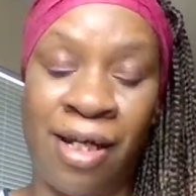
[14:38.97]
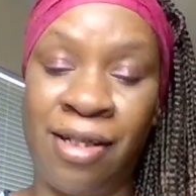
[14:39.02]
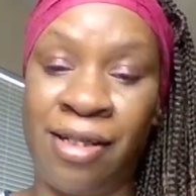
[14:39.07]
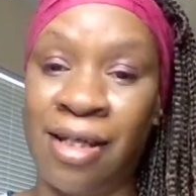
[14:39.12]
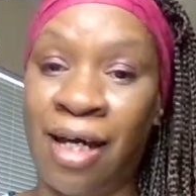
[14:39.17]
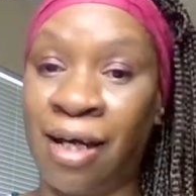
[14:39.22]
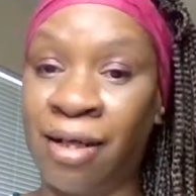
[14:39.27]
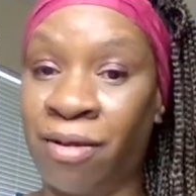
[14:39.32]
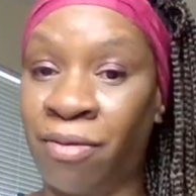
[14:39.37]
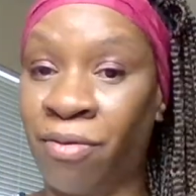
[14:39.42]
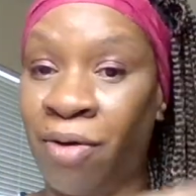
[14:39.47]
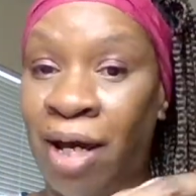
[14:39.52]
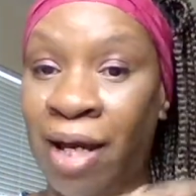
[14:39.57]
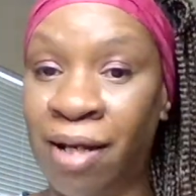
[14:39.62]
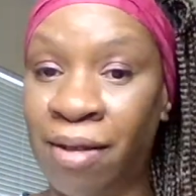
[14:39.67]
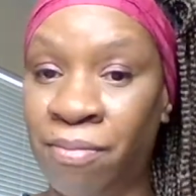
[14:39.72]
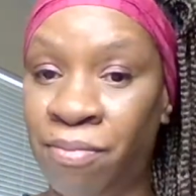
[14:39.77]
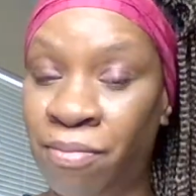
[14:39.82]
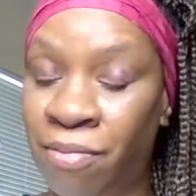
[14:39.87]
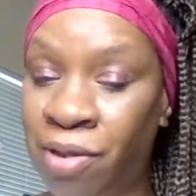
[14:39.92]
and
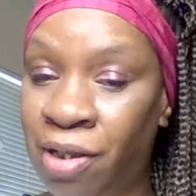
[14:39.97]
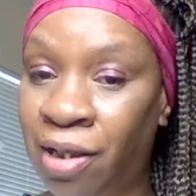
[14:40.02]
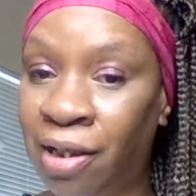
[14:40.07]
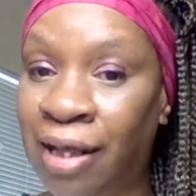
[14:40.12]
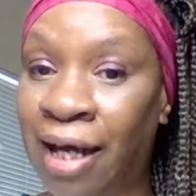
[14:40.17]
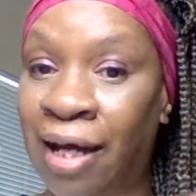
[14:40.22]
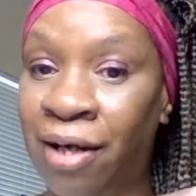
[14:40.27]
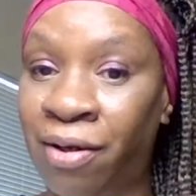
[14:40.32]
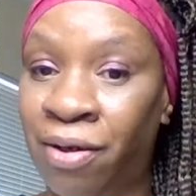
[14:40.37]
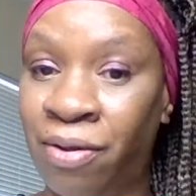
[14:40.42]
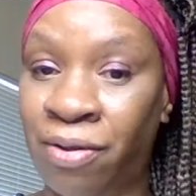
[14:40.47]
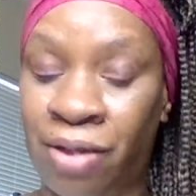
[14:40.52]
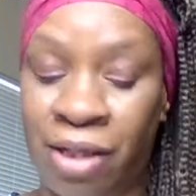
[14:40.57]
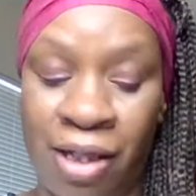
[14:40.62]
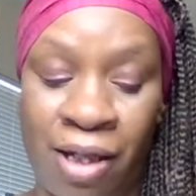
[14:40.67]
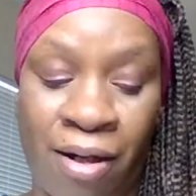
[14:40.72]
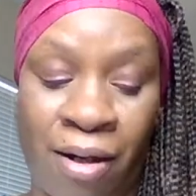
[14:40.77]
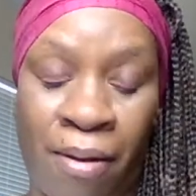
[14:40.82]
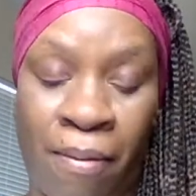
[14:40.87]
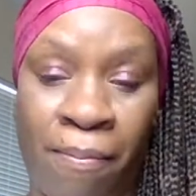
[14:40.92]
decorate the letter,
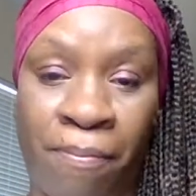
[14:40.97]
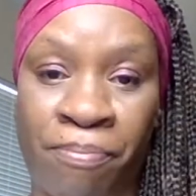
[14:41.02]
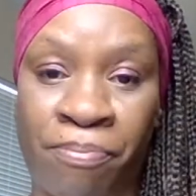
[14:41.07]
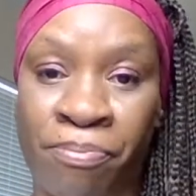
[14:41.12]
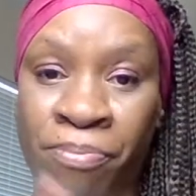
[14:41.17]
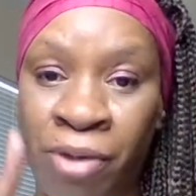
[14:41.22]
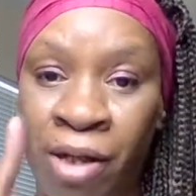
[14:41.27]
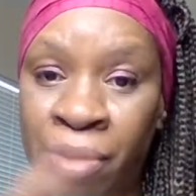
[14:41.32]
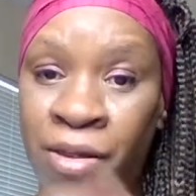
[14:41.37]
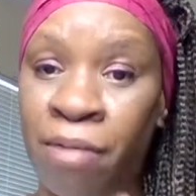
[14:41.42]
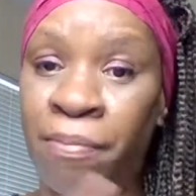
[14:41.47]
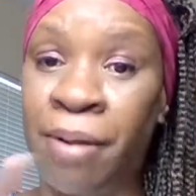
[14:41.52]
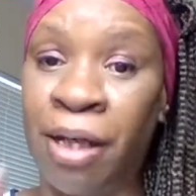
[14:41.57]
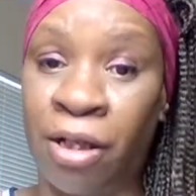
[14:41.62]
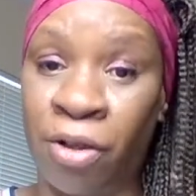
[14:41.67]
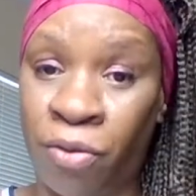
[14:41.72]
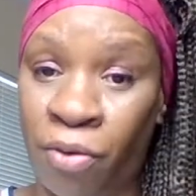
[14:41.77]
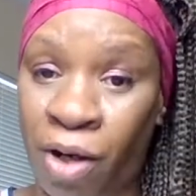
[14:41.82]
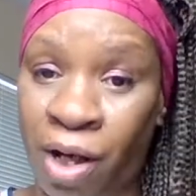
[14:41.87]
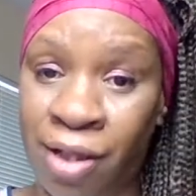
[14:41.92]
the big
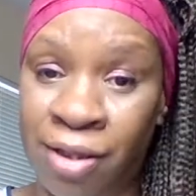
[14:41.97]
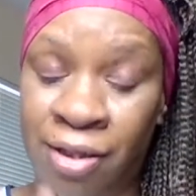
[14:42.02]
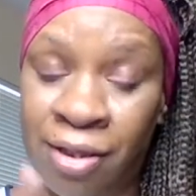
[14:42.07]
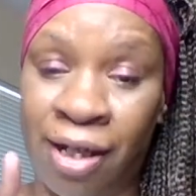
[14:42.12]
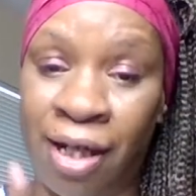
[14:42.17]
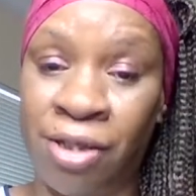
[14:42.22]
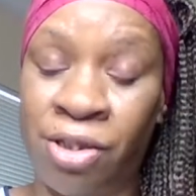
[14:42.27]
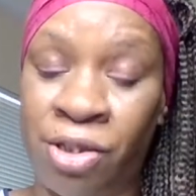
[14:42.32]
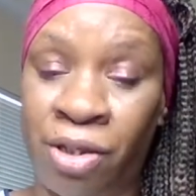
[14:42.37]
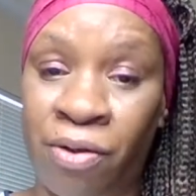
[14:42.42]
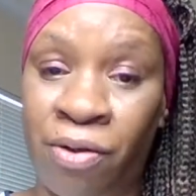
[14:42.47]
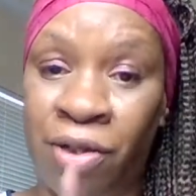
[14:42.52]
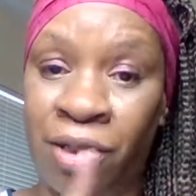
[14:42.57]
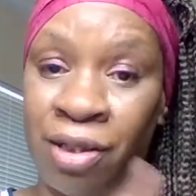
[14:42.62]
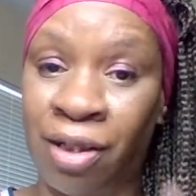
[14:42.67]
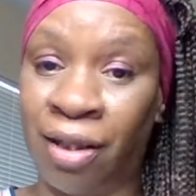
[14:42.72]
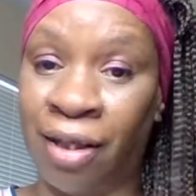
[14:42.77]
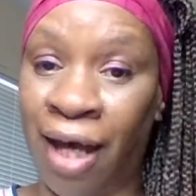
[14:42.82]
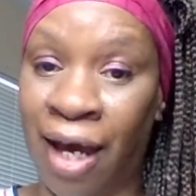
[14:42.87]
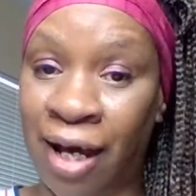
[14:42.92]
cross that I showed in
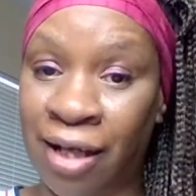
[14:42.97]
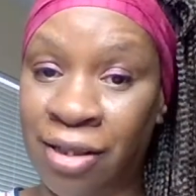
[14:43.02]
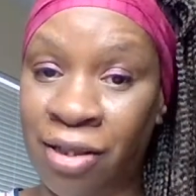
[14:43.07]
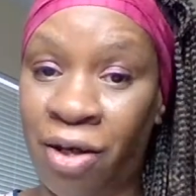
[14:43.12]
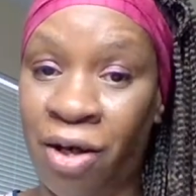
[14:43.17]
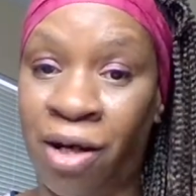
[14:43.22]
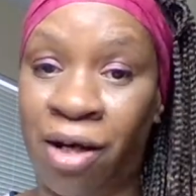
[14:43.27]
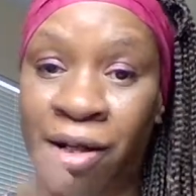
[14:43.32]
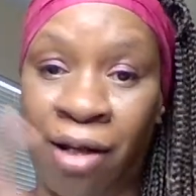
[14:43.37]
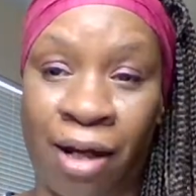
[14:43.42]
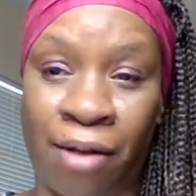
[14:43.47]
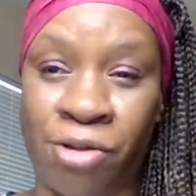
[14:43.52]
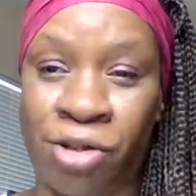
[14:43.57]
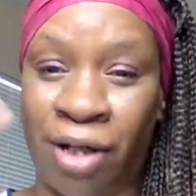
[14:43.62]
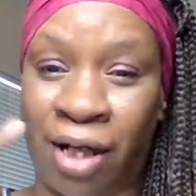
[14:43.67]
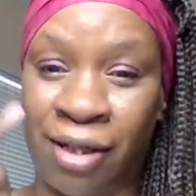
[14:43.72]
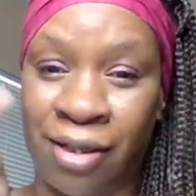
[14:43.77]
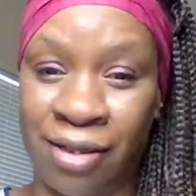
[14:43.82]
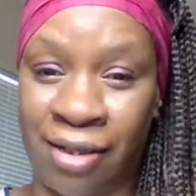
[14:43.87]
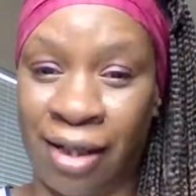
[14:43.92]
the last haul. I'll
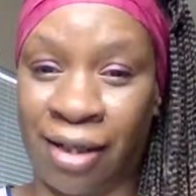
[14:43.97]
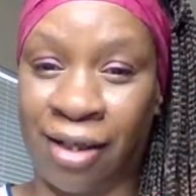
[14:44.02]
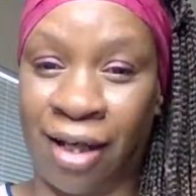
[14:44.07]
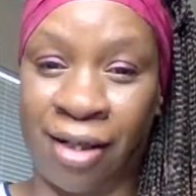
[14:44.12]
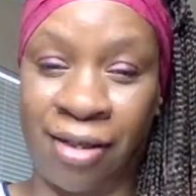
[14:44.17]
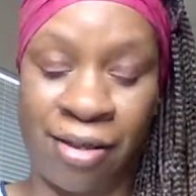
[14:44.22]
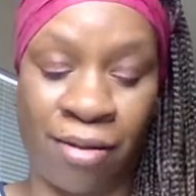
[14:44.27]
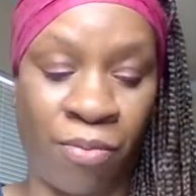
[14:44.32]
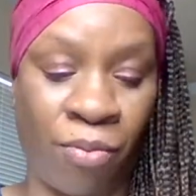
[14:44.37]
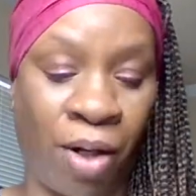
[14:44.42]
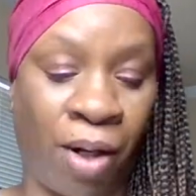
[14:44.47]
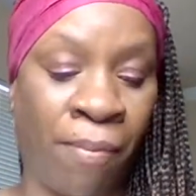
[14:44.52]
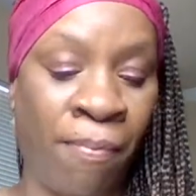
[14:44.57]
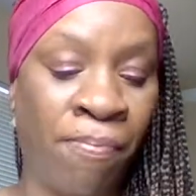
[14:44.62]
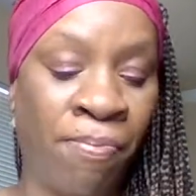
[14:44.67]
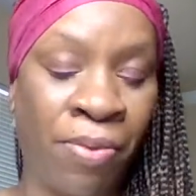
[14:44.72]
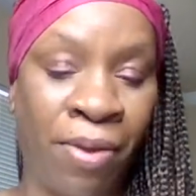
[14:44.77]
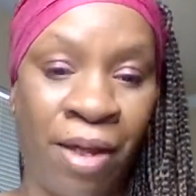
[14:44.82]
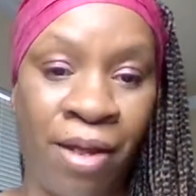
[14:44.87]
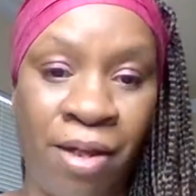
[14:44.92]
try to stick that somewhere.
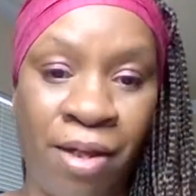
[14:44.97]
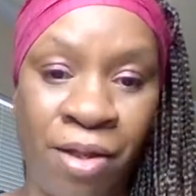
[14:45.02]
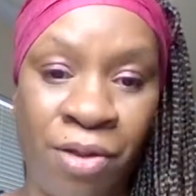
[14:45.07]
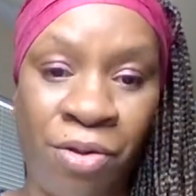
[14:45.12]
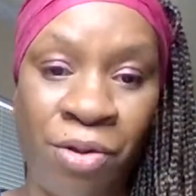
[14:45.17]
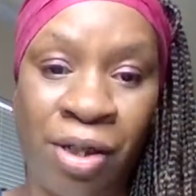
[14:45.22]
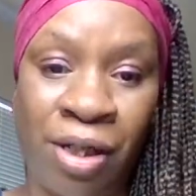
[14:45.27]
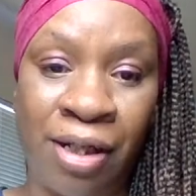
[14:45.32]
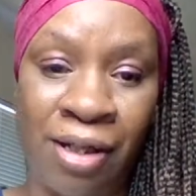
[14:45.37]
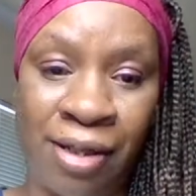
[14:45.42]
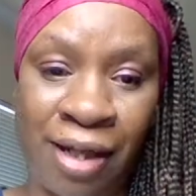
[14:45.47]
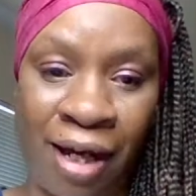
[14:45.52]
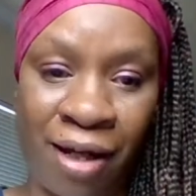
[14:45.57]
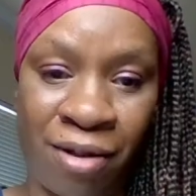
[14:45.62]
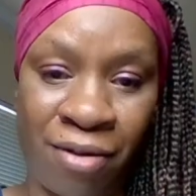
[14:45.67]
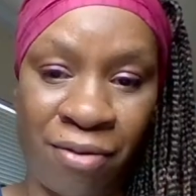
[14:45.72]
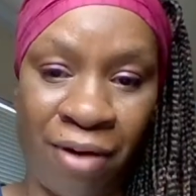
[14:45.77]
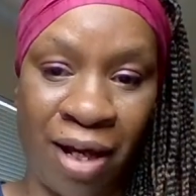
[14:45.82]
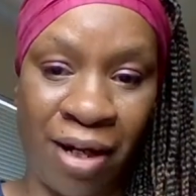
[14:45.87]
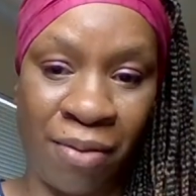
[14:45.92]
You can
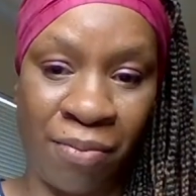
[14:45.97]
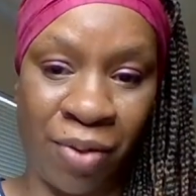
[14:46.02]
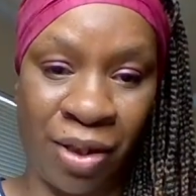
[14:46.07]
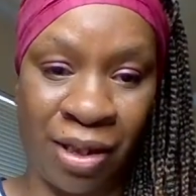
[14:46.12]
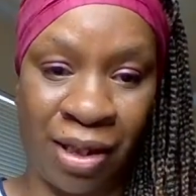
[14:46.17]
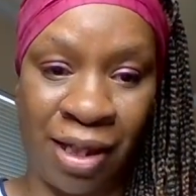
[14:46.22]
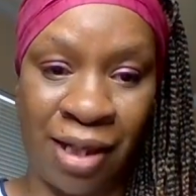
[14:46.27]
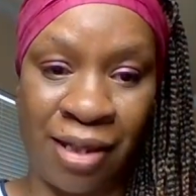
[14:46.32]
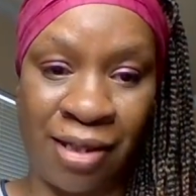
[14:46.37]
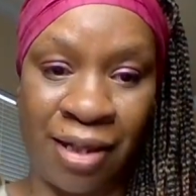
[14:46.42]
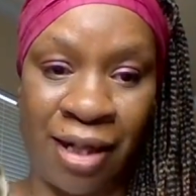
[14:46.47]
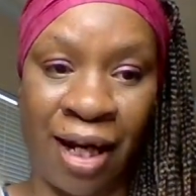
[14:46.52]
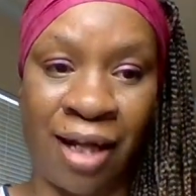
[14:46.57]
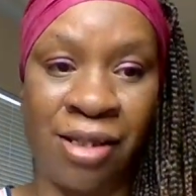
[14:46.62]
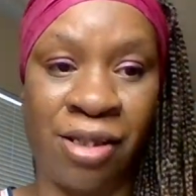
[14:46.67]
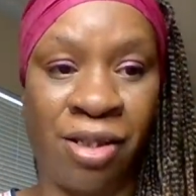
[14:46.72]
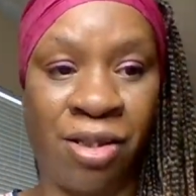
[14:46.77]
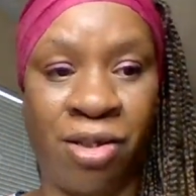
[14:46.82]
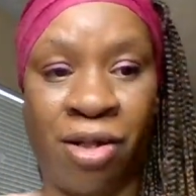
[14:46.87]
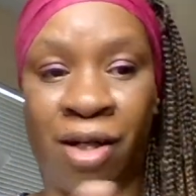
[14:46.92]
decorate it with these. And I
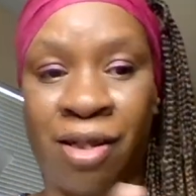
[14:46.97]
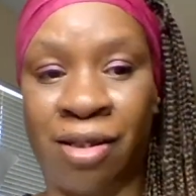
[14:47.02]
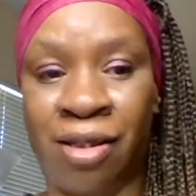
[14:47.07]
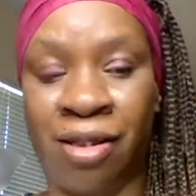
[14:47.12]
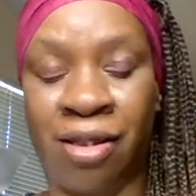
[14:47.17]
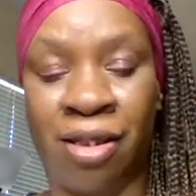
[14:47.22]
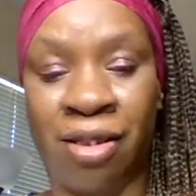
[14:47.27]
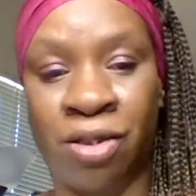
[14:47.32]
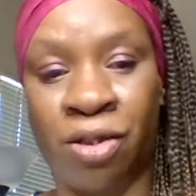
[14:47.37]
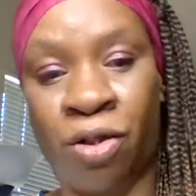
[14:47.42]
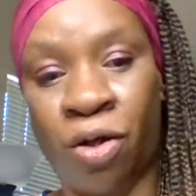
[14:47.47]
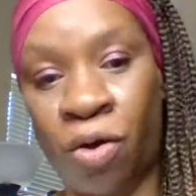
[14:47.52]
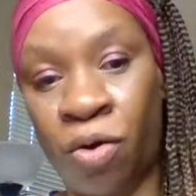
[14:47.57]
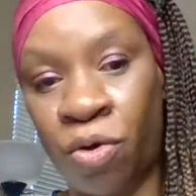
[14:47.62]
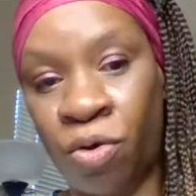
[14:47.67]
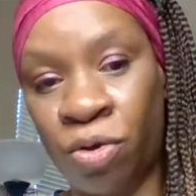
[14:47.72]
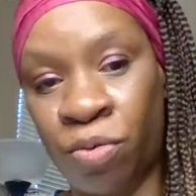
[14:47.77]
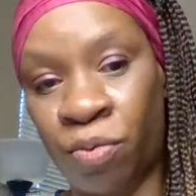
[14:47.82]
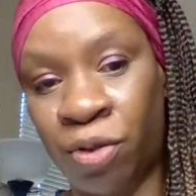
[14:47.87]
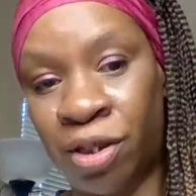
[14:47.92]
just thought that this
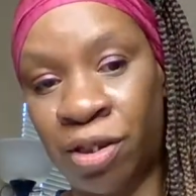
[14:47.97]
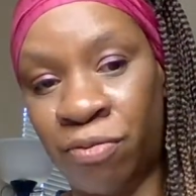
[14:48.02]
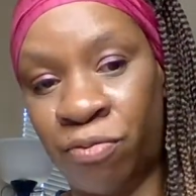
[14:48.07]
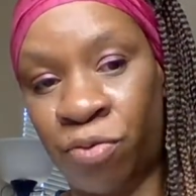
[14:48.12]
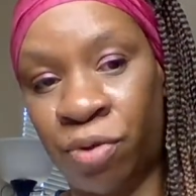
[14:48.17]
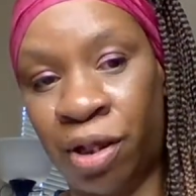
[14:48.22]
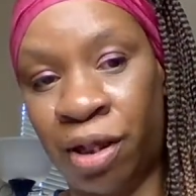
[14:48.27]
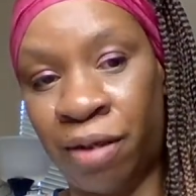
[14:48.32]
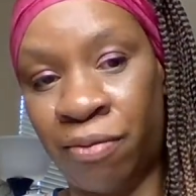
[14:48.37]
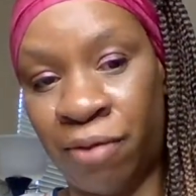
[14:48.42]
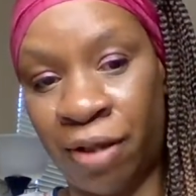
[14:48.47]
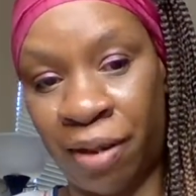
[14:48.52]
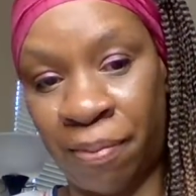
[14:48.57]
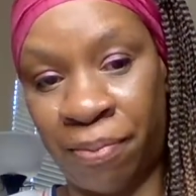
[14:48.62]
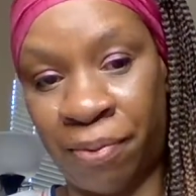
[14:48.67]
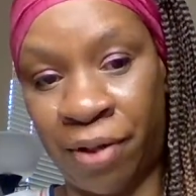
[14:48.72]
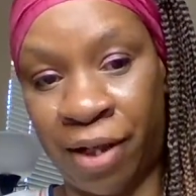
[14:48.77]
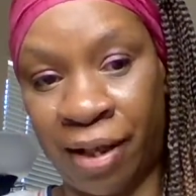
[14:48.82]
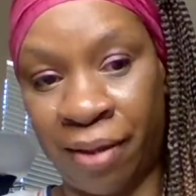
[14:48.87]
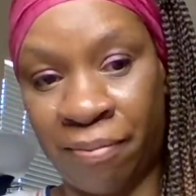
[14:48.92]
gold was really, really
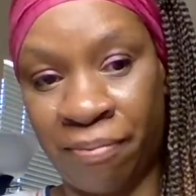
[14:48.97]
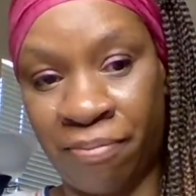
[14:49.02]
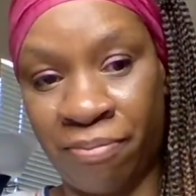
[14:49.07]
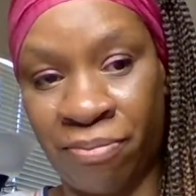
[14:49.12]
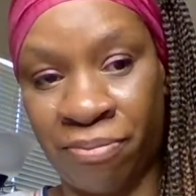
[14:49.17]
pretty.